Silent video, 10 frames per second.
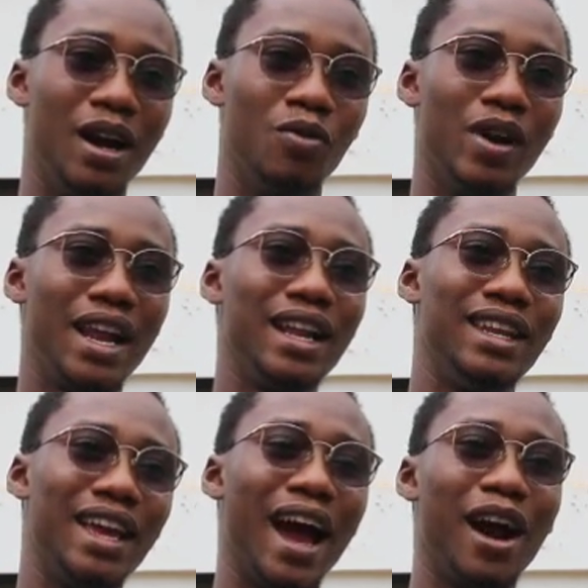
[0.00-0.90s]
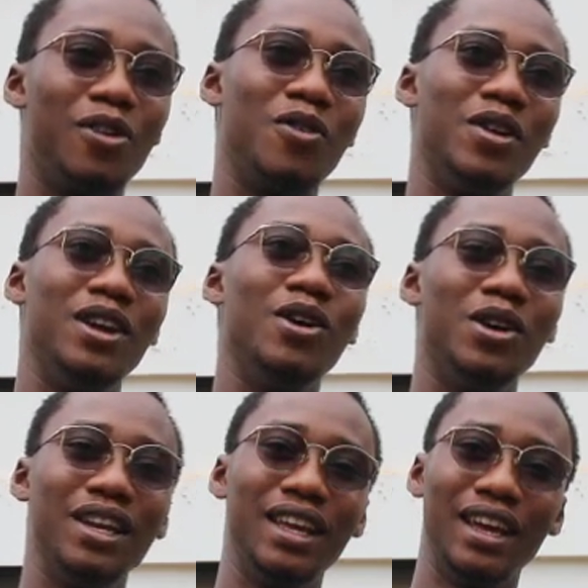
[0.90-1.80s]
whether they agree
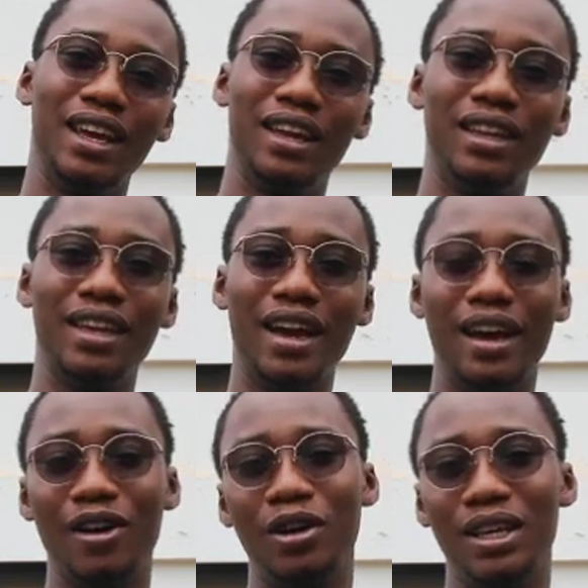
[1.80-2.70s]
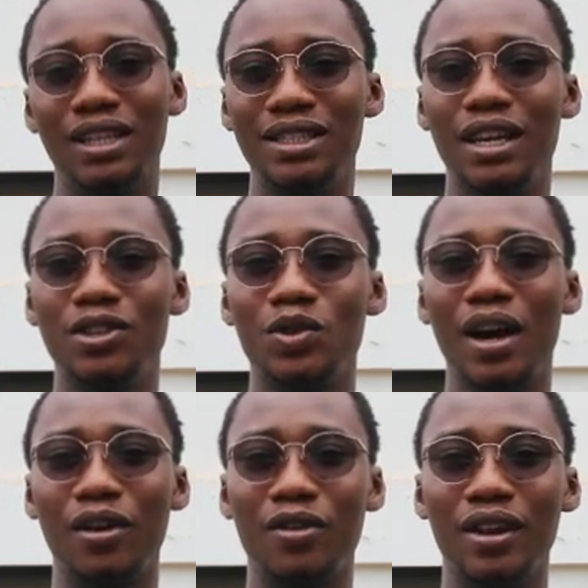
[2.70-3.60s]
or they tend
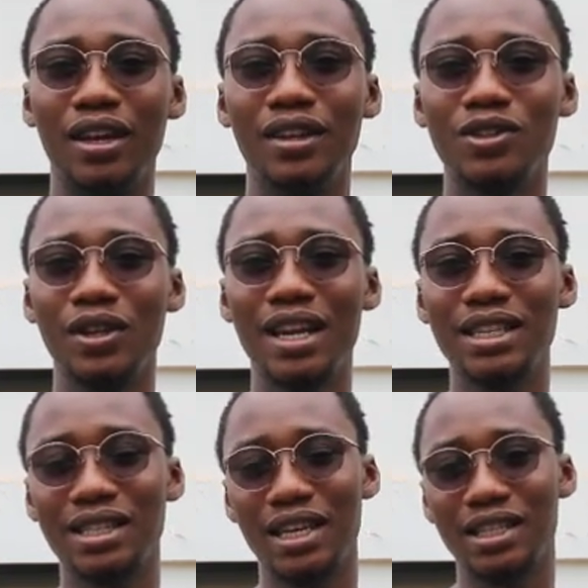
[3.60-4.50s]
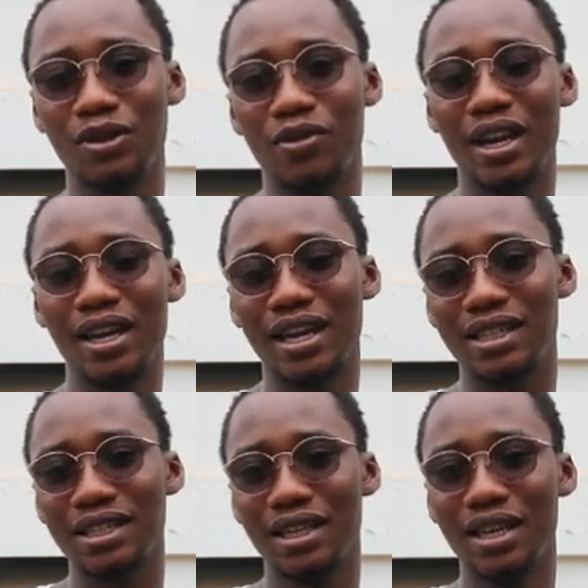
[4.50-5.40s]
to agree. So in that sense, it
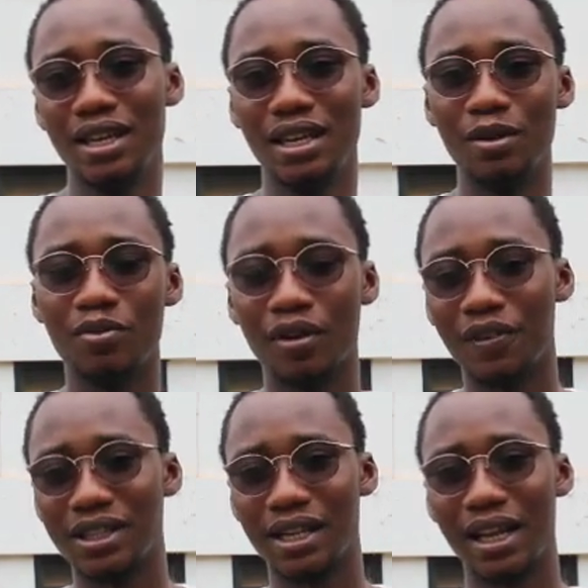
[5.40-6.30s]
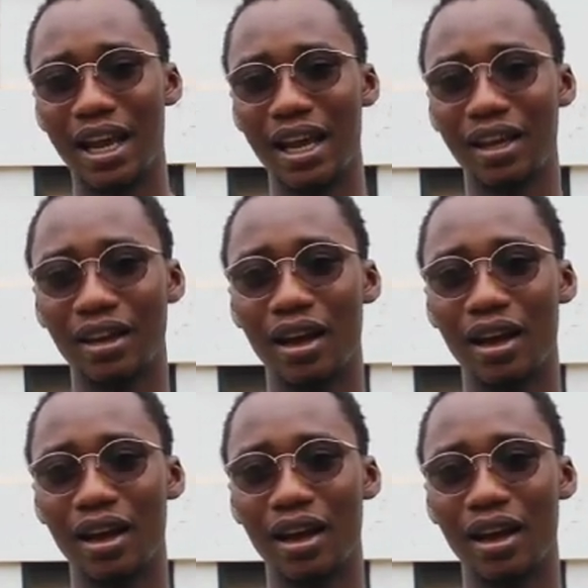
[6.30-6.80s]
renders the professor like